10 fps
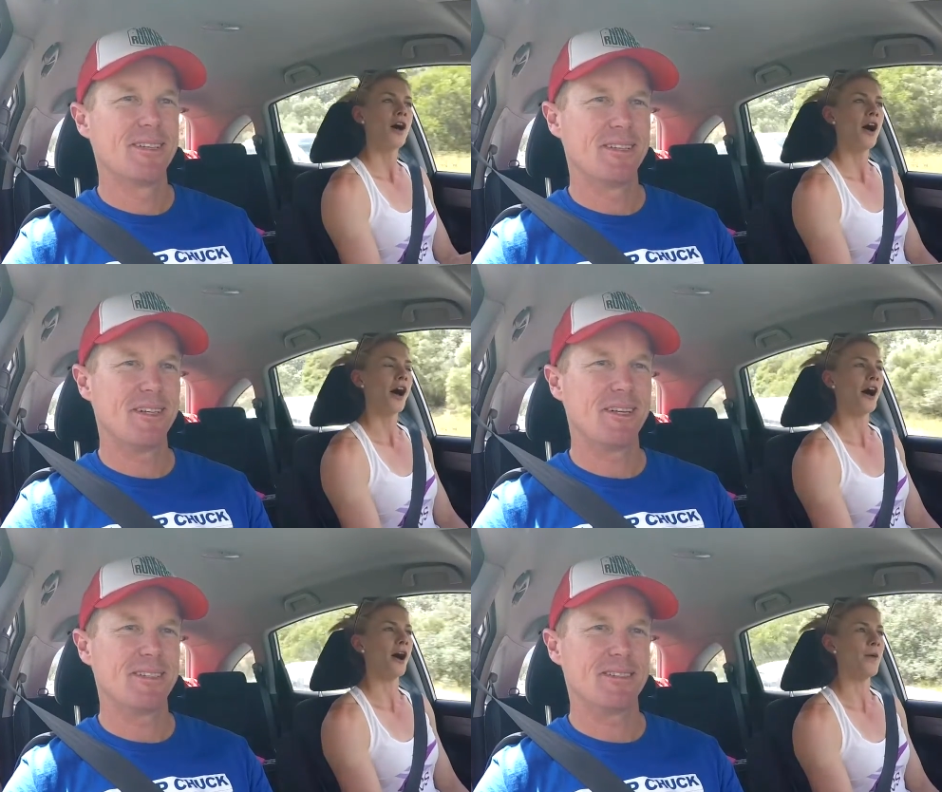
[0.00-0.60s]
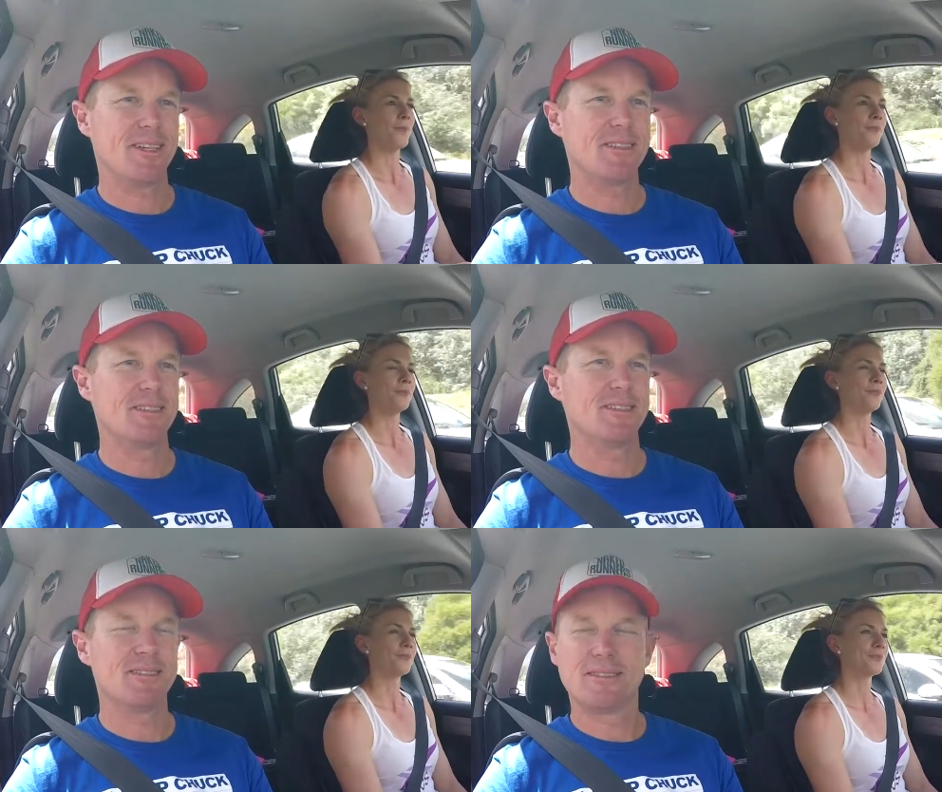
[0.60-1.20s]
Speaker 1: yeah, um, exactly.
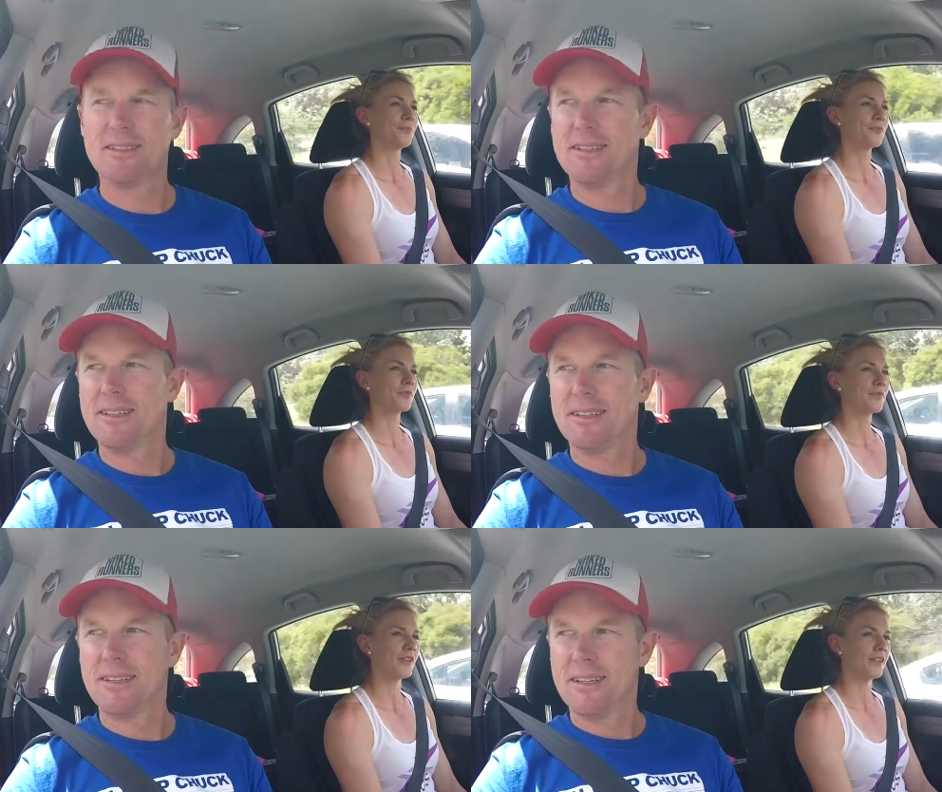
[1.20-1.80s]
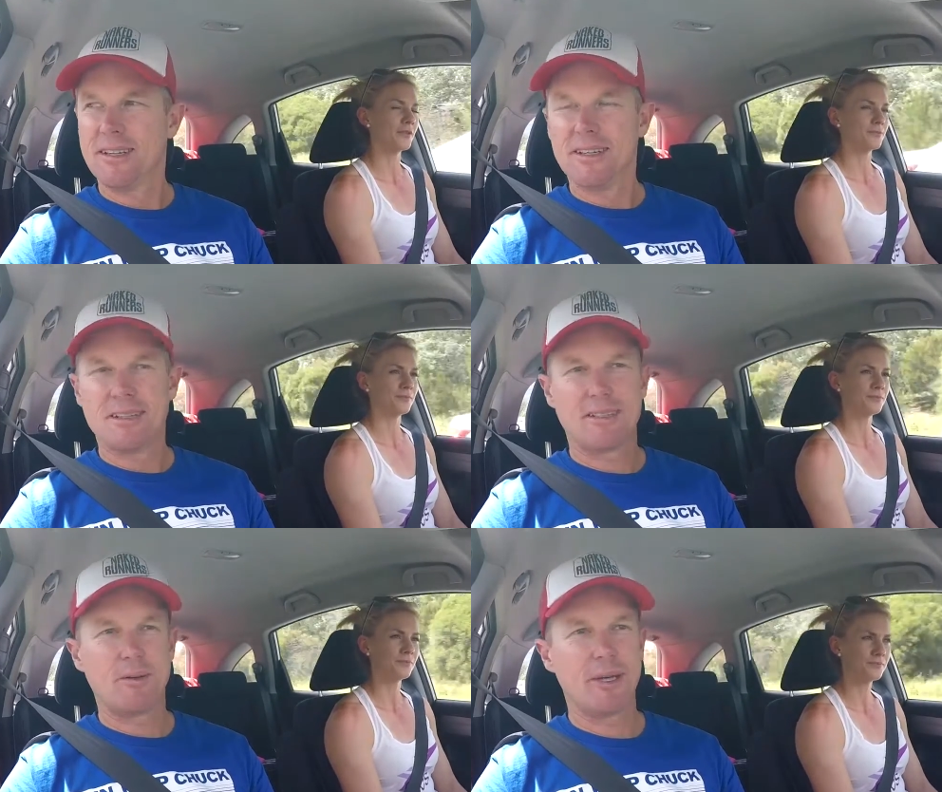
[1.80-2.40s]
Yeah.
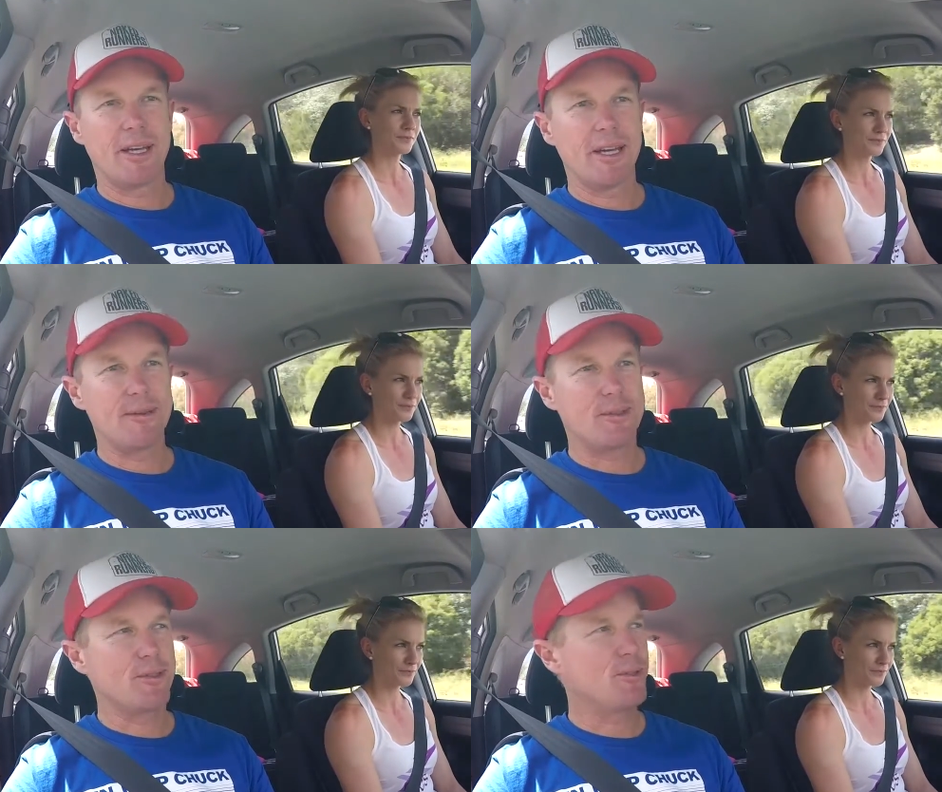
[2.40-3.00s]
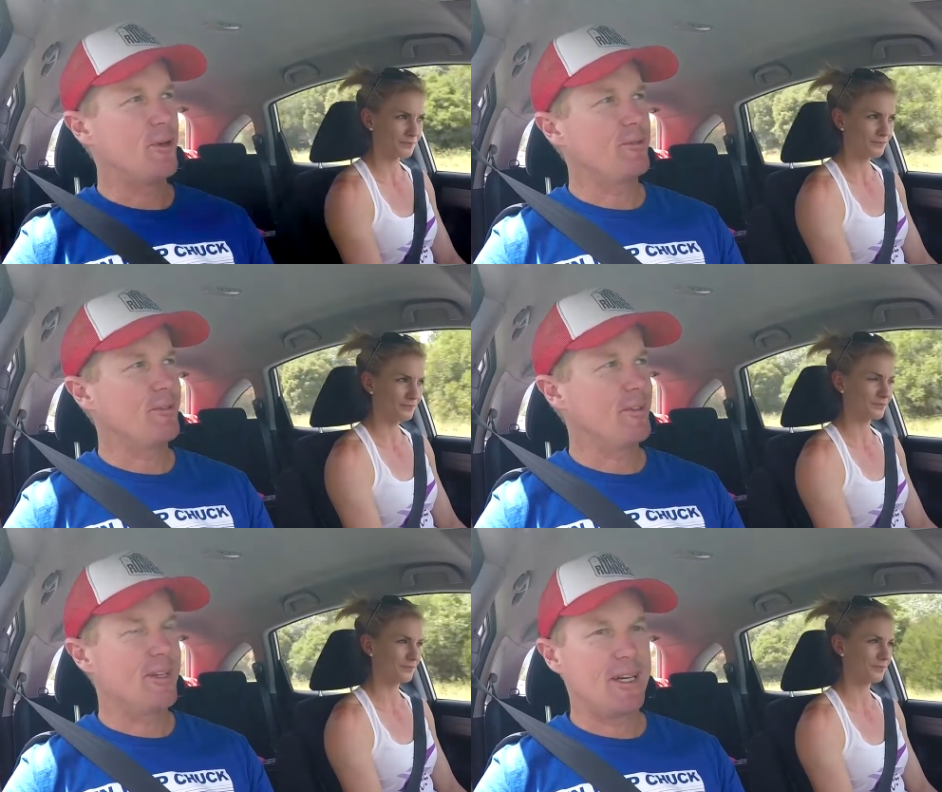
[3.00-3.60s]
So what do you get up to off
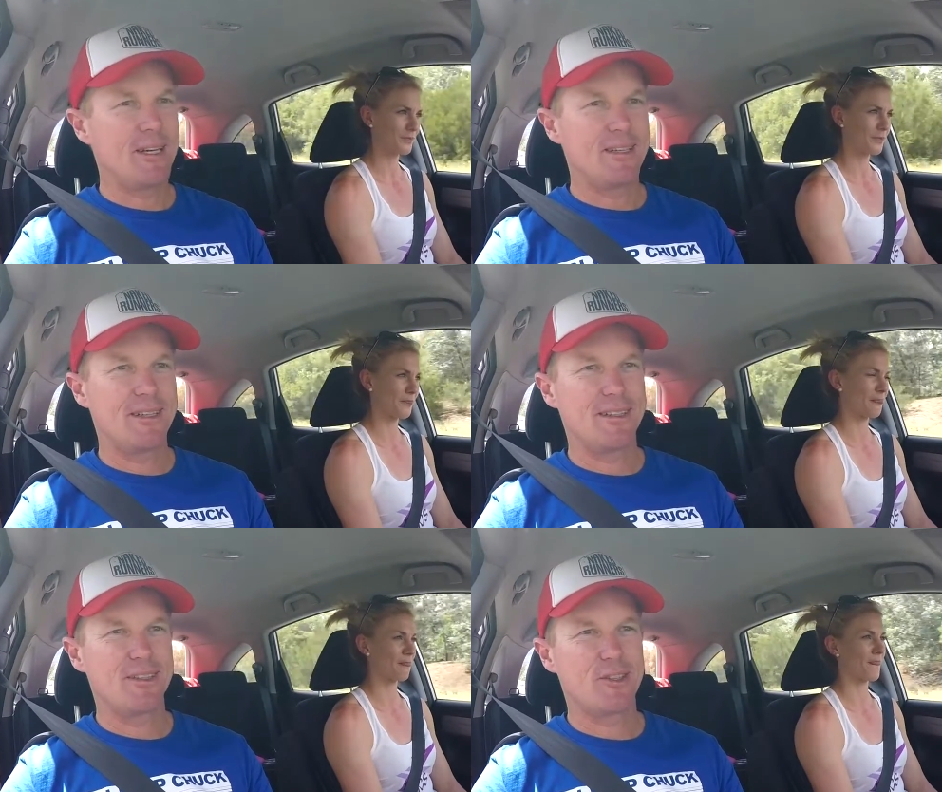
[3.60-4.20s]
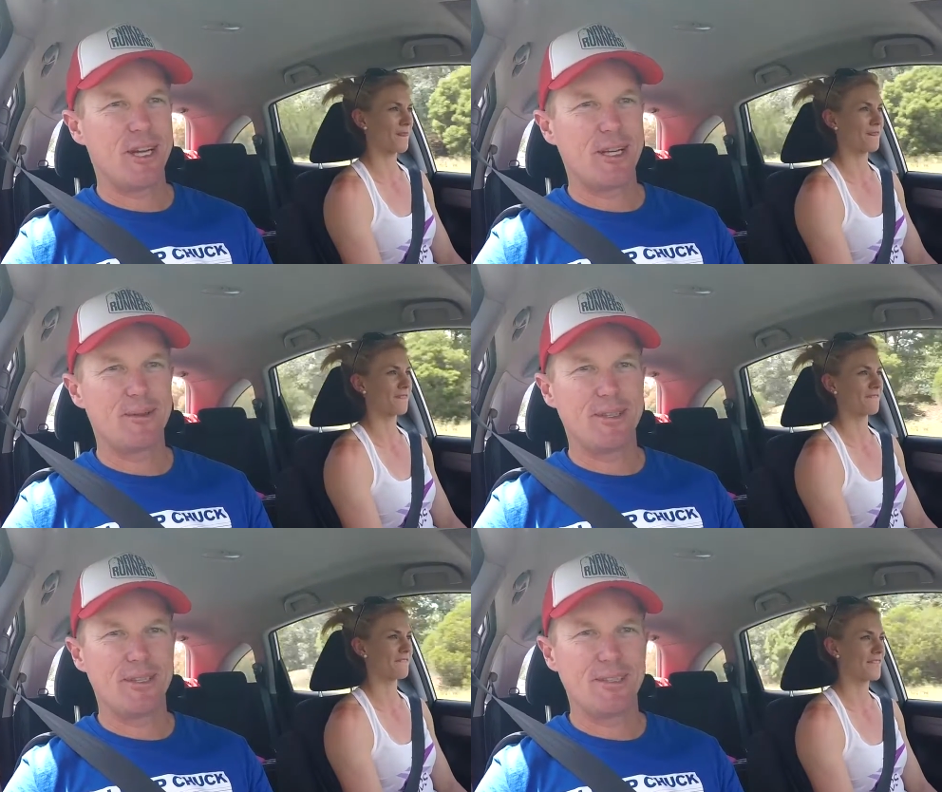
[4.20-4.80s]
the uh, the track
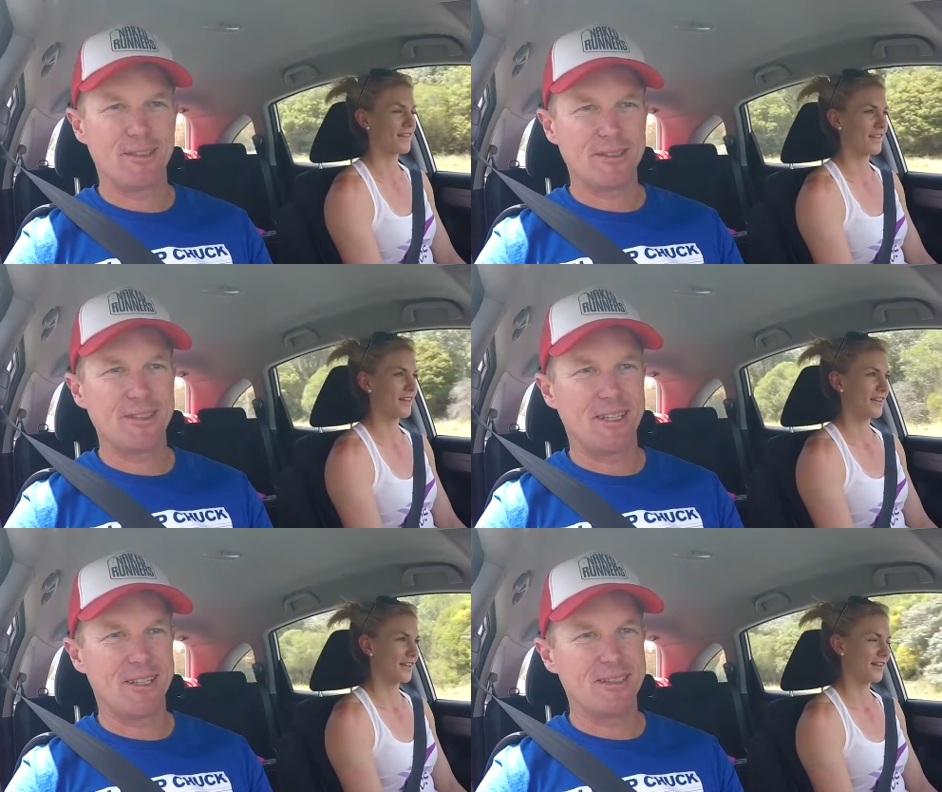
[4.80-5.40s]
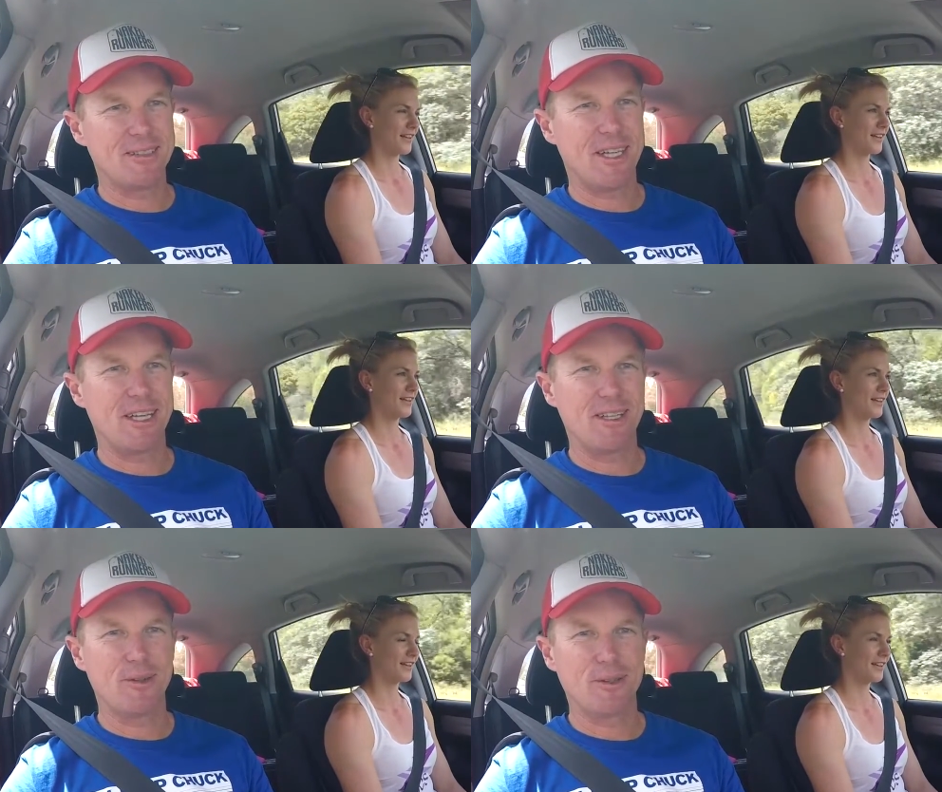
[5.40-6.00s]
when you're not, you know,
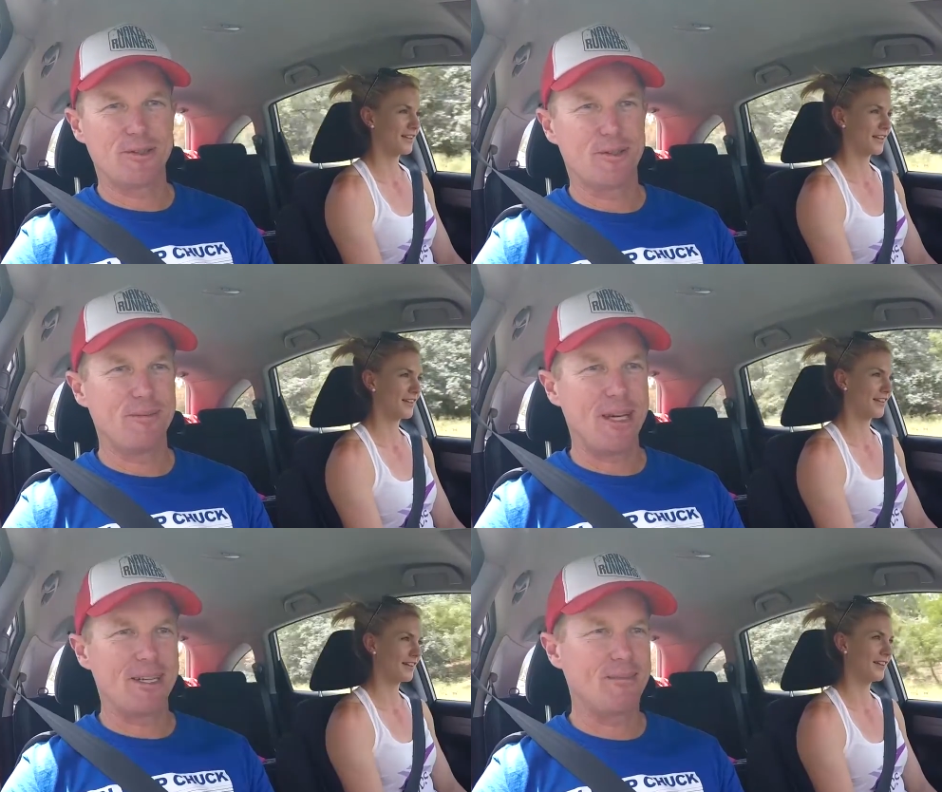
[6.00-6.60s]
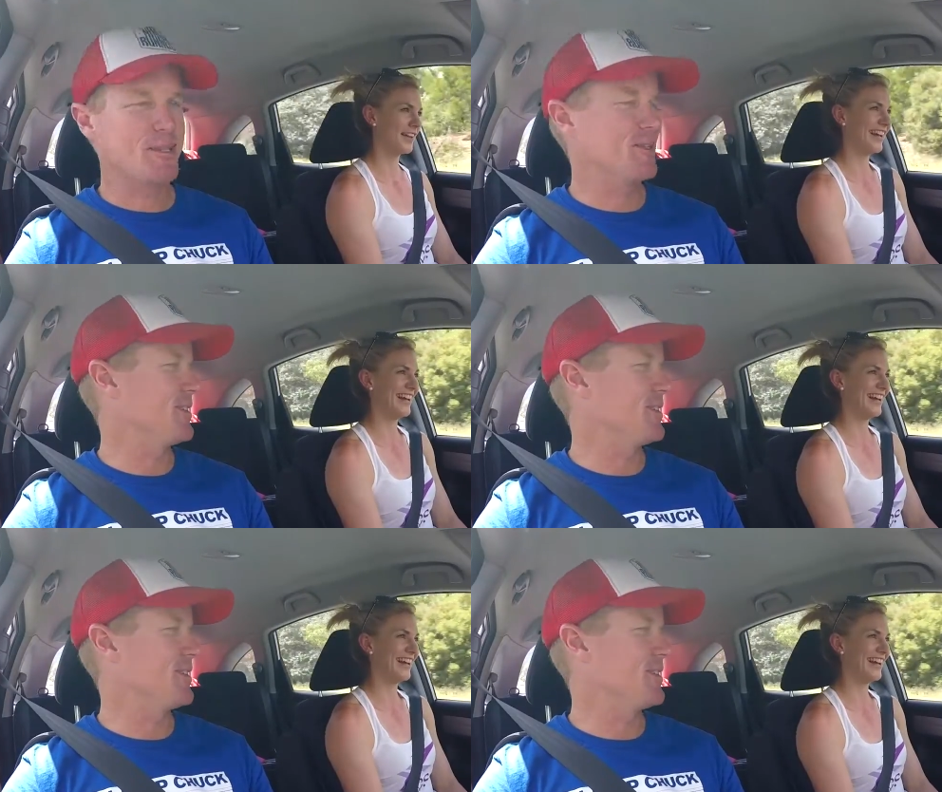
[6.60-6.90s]
taking orders from Matty B?